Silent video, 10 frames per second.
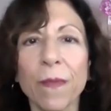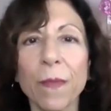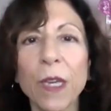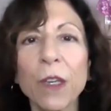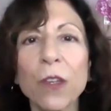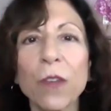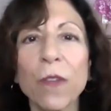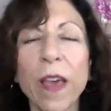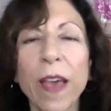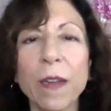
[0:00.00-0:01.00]
Picture
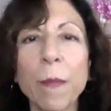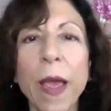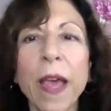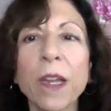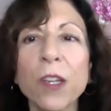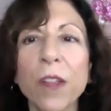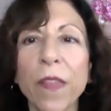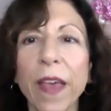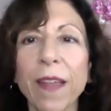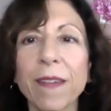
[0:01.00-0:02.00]
that, imagine
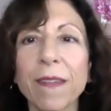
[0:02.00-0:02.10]
that.